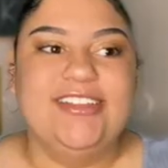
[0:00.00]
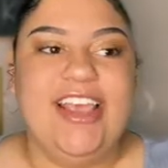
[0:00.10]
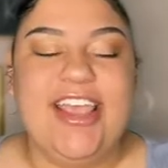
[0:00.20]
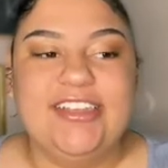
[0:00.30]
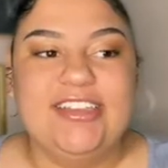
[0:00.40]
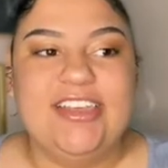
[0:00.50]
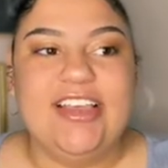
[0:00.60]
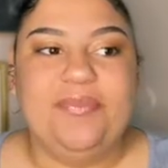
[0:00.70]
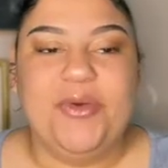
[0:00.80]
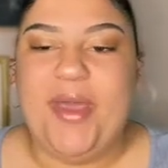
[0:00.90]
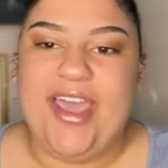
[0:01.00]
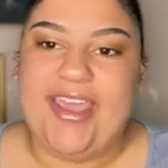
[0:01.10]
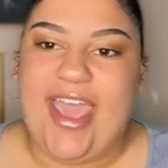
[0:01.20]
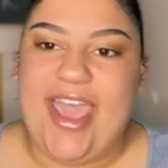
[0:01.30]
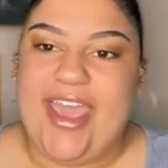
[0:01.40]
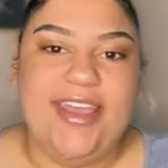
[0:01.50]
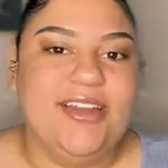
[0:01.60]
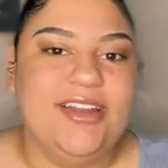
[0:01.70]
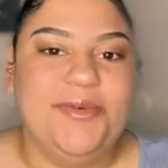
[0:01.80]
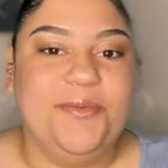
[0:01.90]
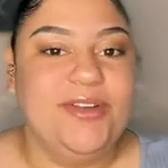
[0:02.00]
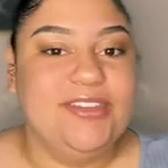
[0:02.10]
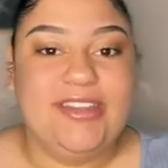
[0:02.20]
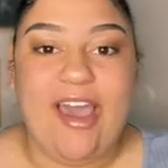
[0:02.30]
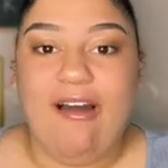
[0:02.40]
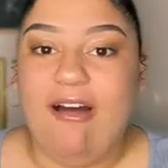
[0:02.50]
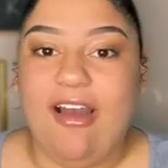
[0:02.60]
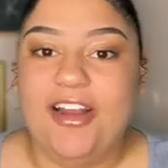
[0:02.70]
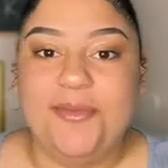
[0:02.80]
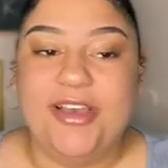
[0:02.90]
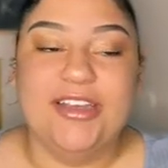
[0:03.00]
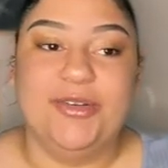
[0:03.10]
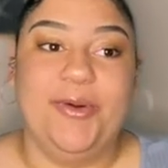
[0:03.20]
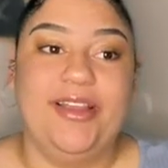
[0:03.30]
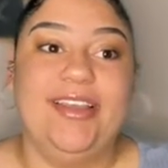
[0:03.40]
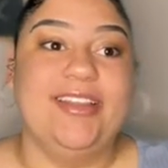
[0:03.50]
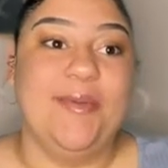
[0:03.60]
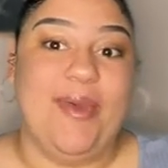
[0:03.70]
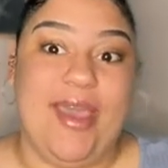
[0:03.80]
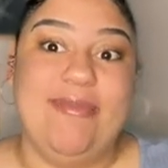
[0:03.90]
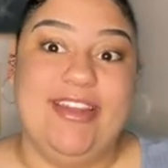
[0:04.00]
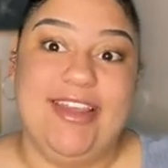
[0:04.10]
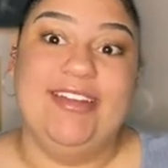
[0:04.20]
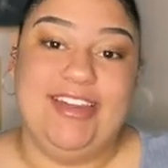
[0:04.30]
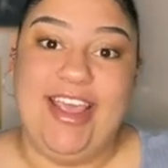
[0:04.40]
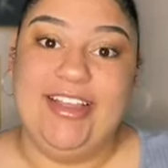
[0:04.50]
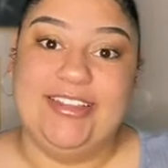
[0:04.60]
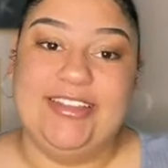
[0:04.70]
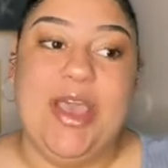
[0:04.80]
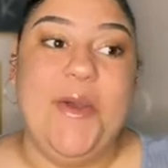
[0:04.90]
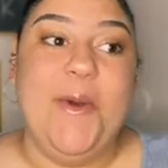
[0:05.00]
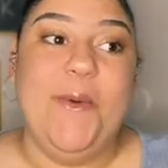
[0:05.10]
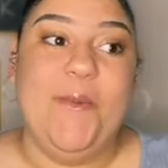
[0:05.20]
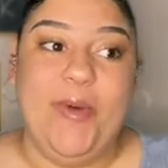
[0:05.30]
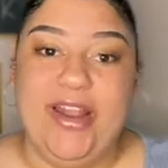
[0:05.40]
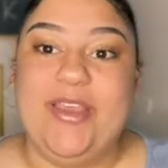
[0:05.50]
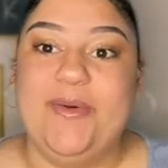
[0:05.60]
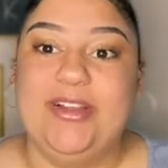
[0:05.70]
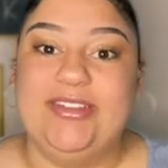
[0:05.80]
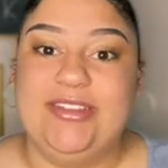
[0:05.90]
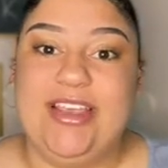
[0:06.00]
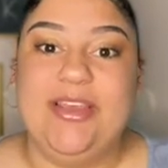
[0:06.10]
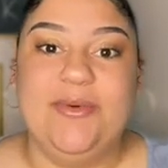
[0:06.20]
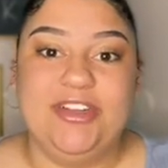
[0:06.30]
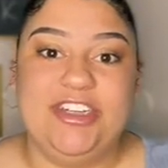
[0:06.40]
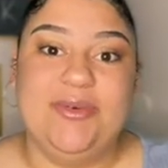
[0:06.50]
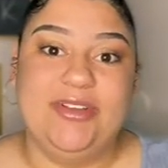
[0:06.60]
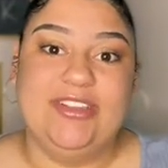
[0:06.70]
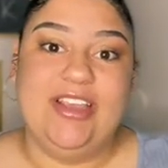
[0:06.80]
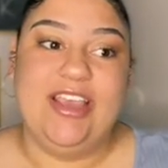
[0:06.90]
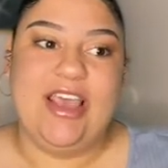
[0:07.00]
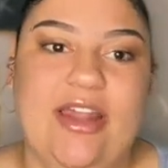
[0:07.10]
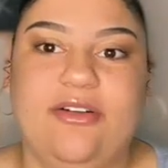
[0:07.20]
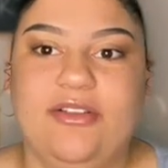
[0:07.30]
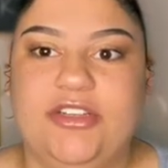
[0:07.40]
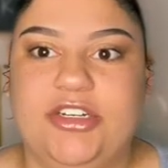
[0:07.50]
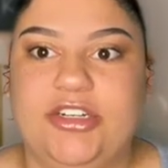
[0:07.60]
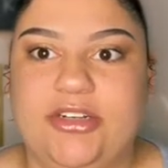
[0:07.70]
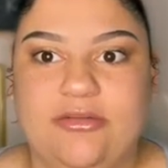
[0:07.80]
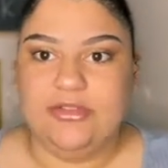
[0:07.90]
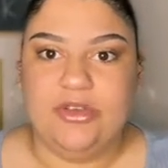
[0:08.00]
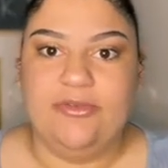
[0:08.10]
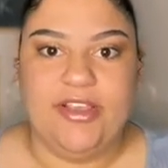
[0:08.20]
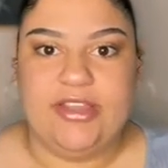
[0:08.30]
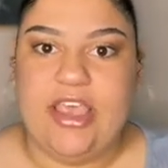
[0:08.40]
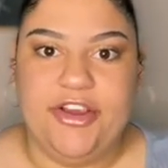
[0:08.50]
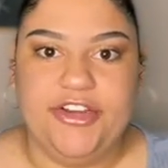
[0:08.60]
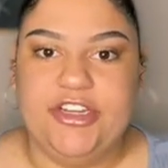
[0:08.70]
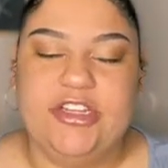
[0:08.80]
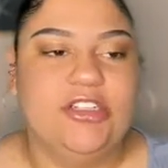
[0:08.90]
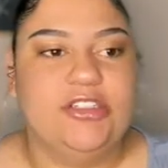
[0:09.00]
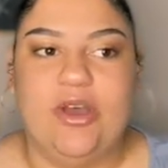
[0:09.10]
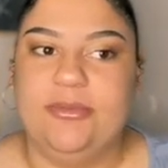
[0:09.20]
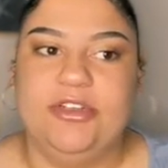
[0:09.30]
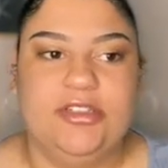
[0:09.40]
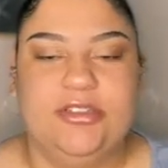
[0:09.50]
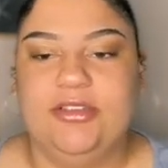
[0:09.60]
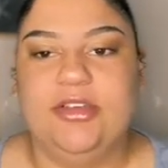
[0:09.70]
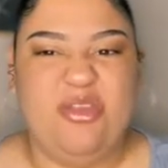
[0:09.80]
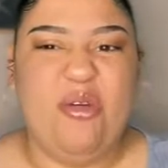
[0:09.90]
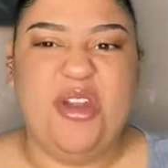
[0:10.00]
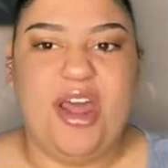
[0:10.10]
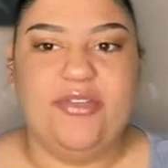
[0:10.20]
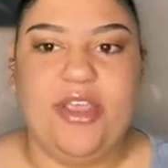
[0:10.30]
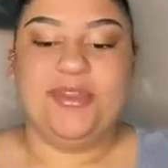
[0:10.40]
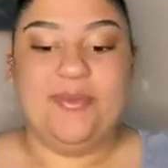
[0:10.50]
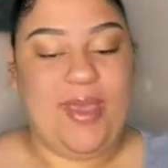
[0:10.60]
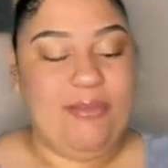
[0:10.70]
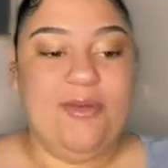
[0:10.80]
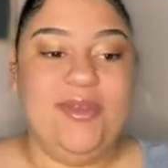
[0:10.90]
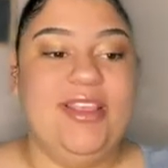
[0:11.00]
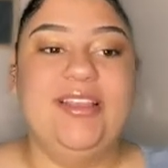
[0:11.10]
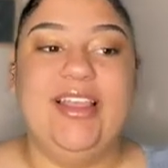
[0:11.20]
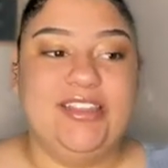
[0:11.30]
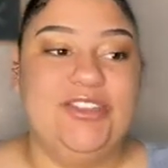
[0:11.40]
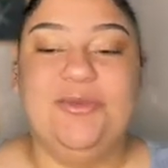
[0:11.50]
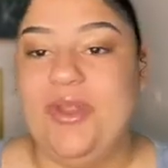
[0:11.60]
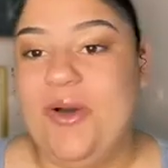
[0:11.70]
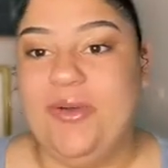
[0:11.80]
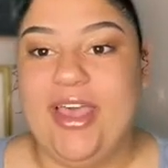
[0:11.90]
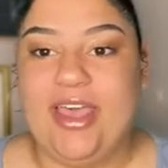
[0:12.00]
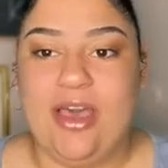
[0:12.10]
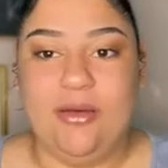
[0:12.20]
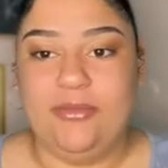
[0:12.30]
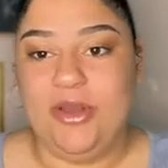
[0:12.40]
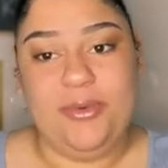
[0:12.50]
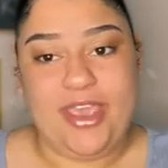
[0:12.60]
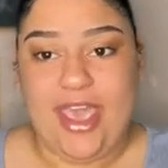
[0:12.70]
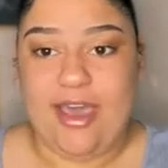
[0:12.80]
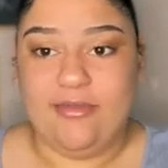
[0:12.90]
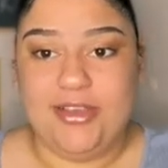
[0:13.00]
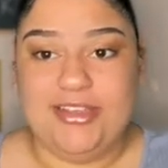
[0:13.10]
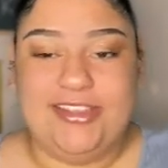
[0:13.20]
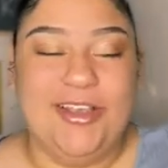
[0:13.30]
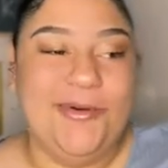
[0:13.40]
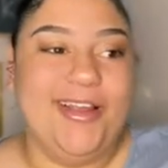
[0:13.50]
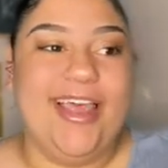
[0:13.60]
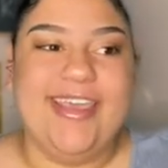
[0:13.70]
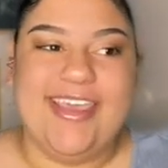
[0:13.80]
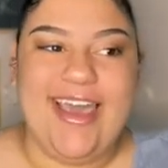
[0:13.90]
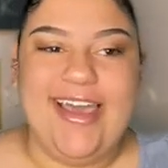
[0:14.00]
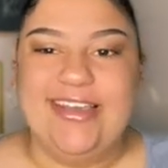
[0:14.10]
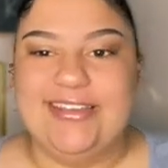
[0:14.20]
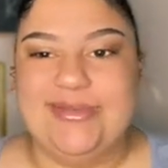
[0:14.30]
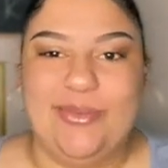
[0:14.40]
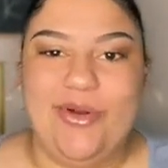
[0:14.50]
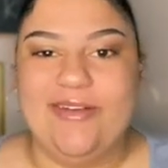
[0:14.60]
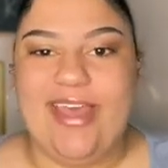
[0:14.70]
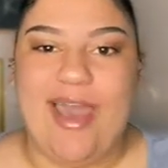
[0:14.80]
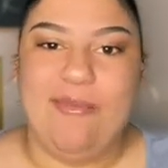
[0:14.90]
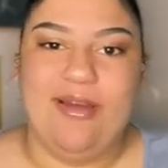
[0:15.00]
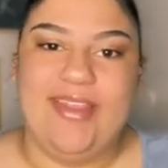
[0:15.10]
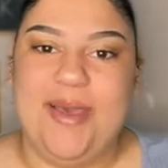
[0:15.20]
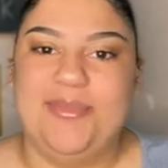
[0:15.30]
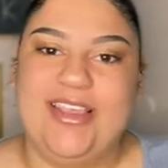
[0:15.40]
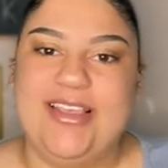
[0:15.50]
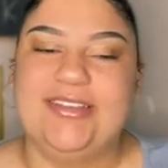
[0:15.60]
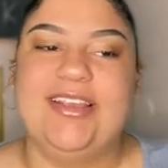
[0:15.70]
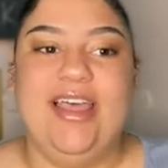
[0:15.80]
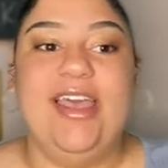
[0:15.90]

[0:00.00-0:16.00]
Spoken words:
Changing the way I ate, it wasn't that hard because really the baby dictates what he wants to eat, what she wants to eat. I don't know the gender, so if I say he or she, just know I'm just throwing it out there. The baby really lets you know, like, oh no, we can't have this, or like, yes, more of that, please.